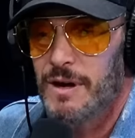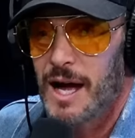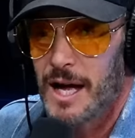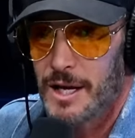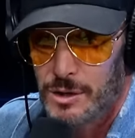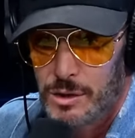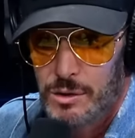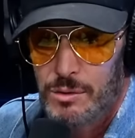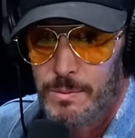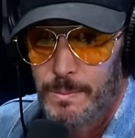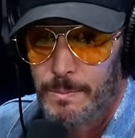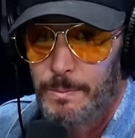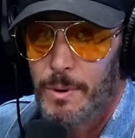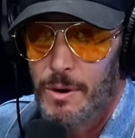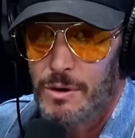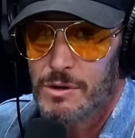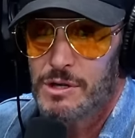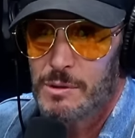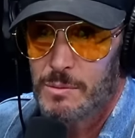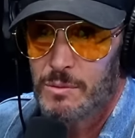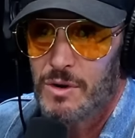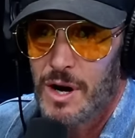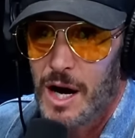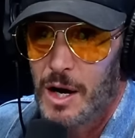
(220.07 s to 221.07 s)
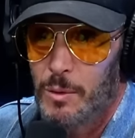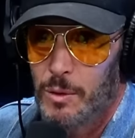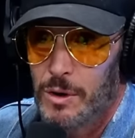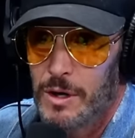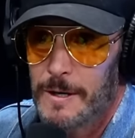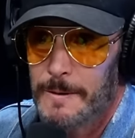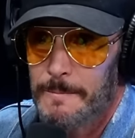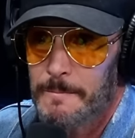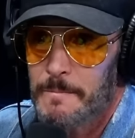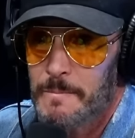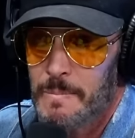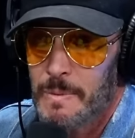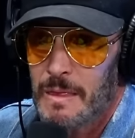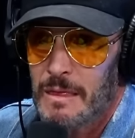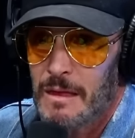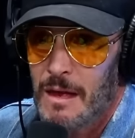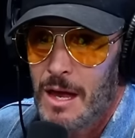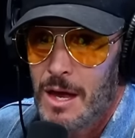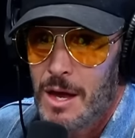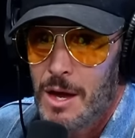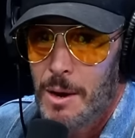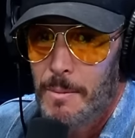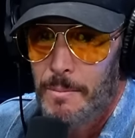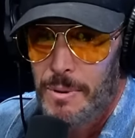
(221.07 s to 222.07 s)
I do post some crowd work. Yeah.
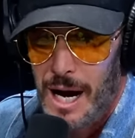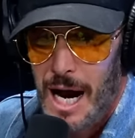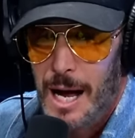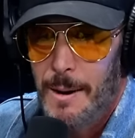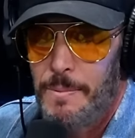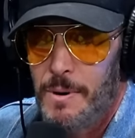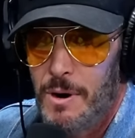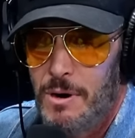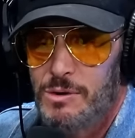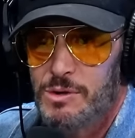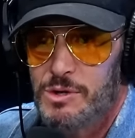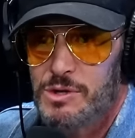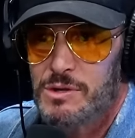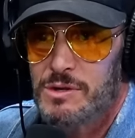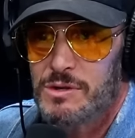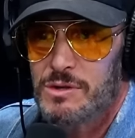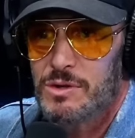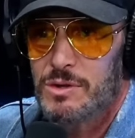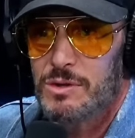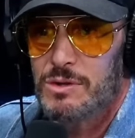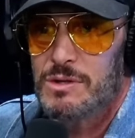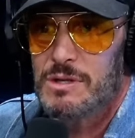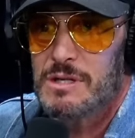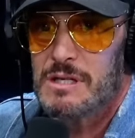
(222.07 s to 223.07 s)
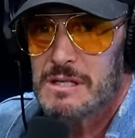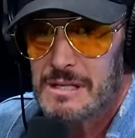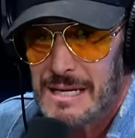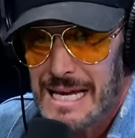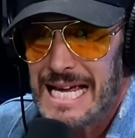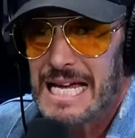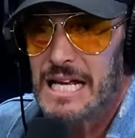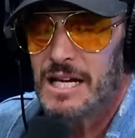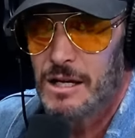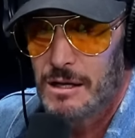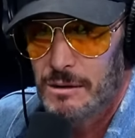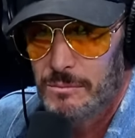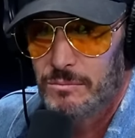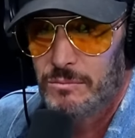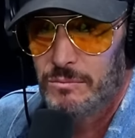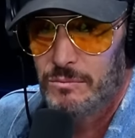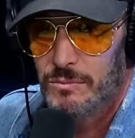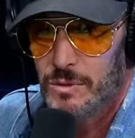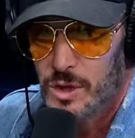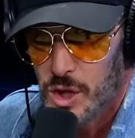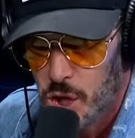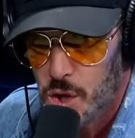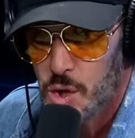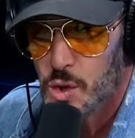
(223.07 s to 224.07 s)
But I post stand up,
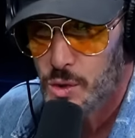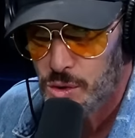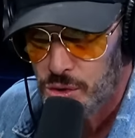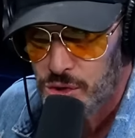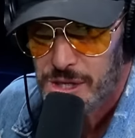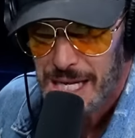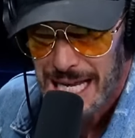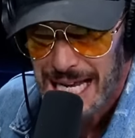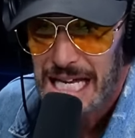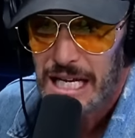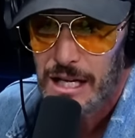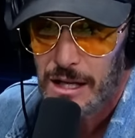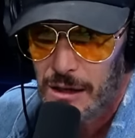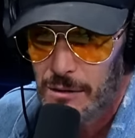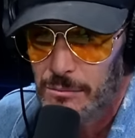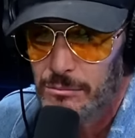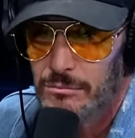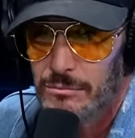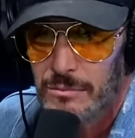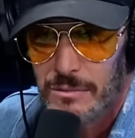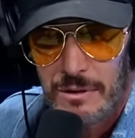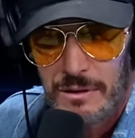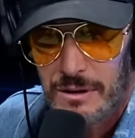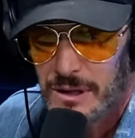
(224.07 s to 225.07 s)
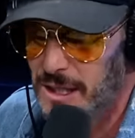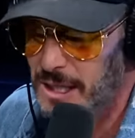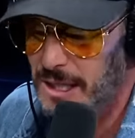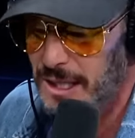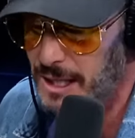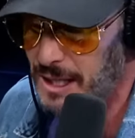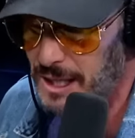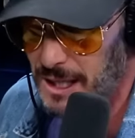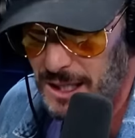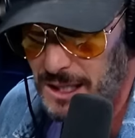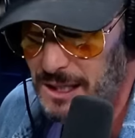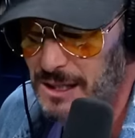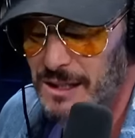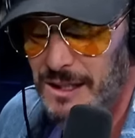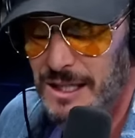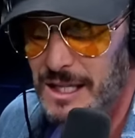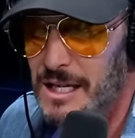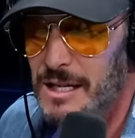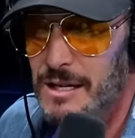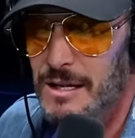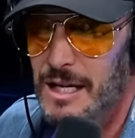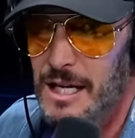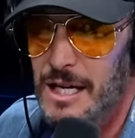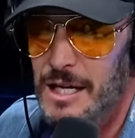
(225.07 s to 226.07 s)
new stand up, e-
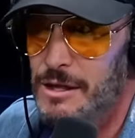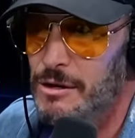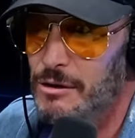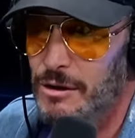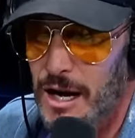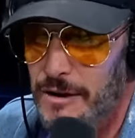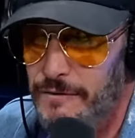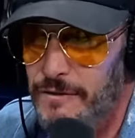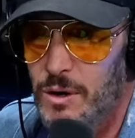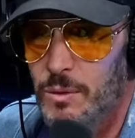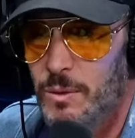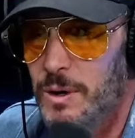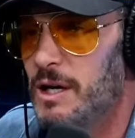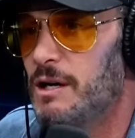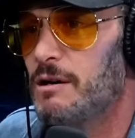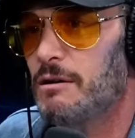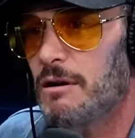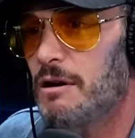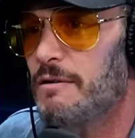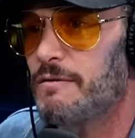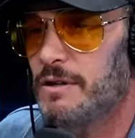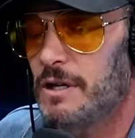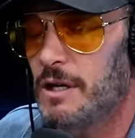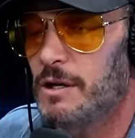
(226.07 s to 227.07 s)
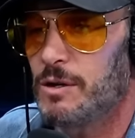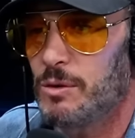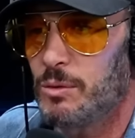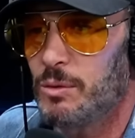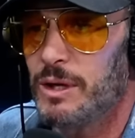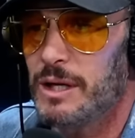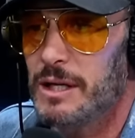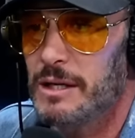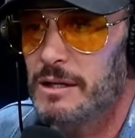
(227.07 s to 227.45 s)
either every week or every other week.